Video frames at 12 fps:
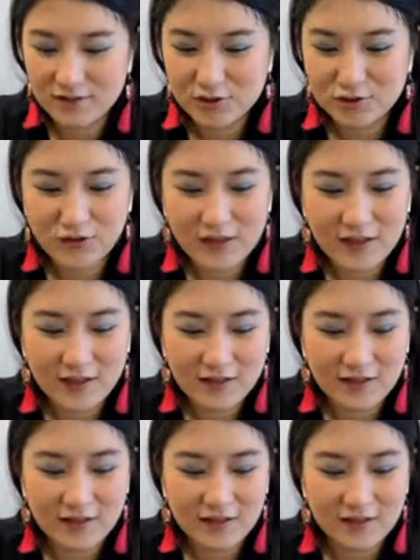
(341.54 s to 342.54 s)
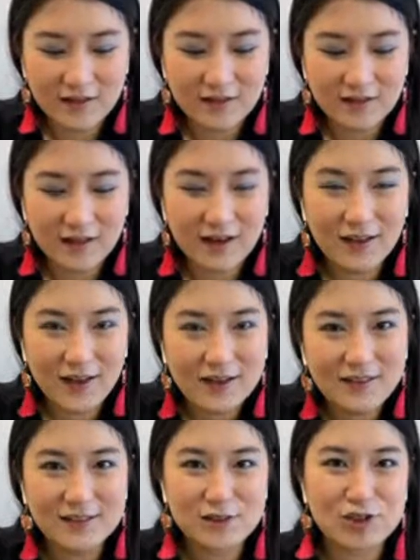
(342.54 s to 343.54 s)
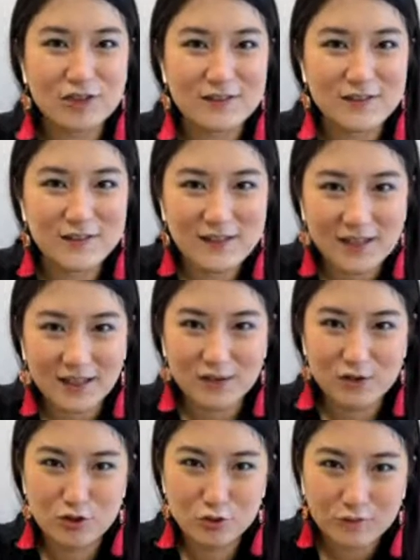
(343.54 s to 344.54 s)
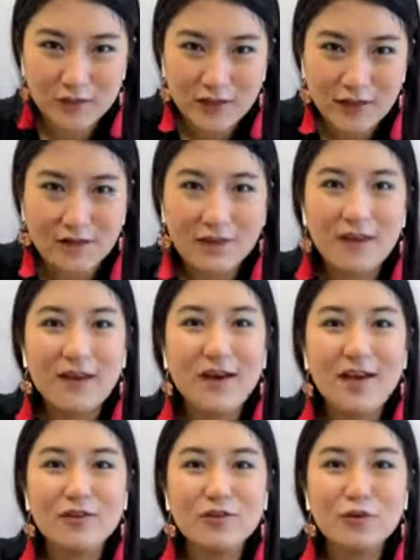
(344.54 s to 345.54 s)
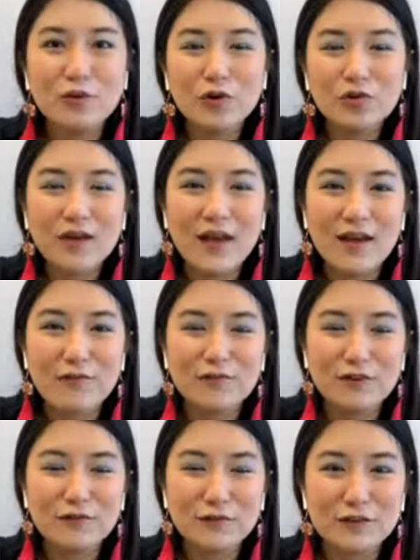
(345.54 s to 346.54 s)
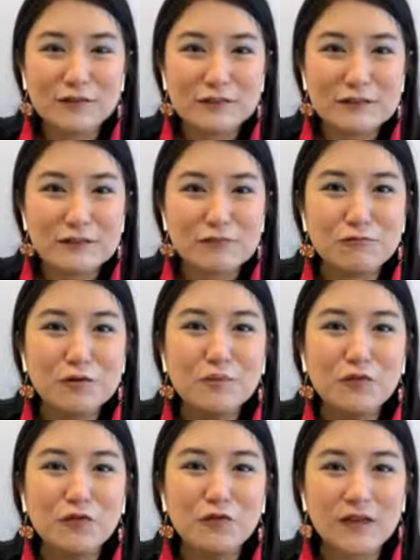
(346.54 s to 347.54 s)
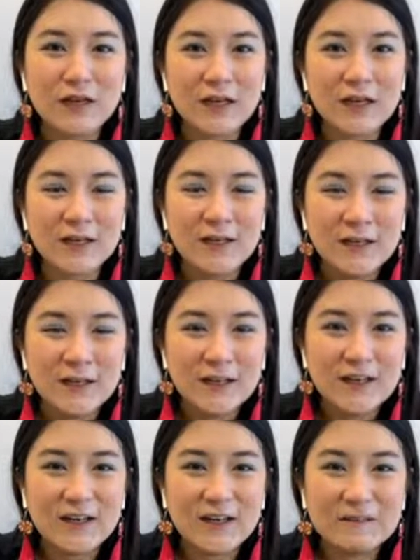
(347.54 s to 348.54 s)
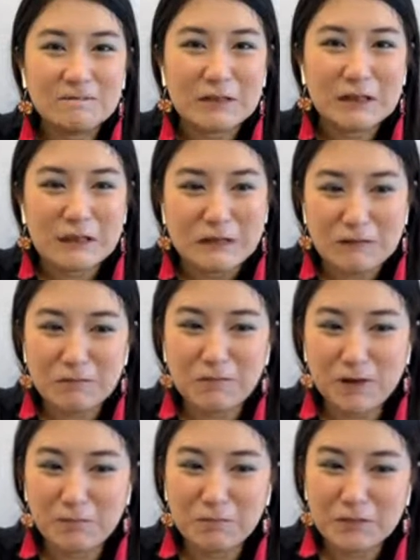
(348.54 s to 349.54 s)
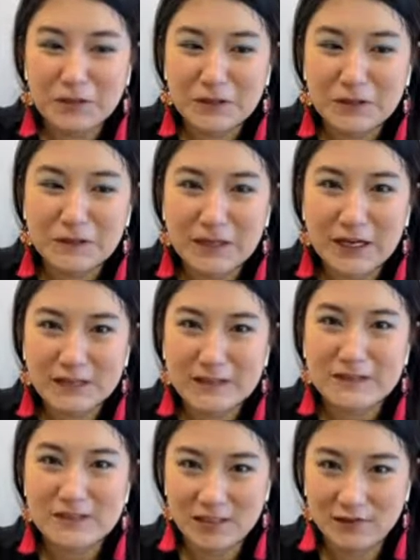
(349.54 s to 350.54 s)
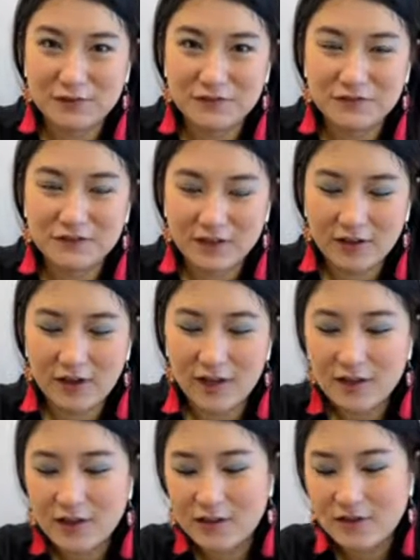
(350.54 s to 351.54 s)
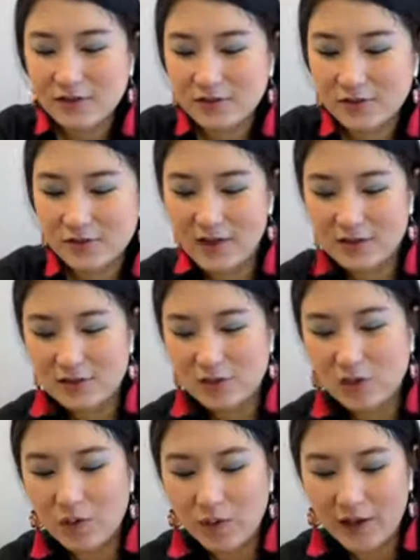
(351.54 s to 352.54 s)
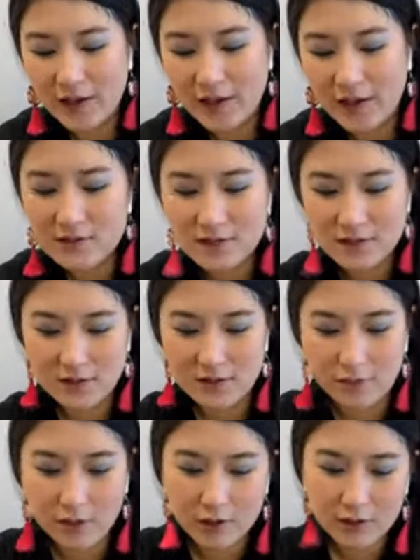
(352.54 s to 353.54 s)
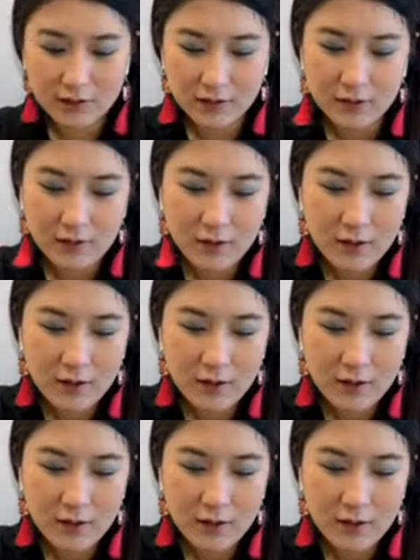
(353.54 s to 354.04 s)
so that the clay does not stick to it, and you won't have difficulties removing the clay from the cutter itself. Okay, so that is quite important.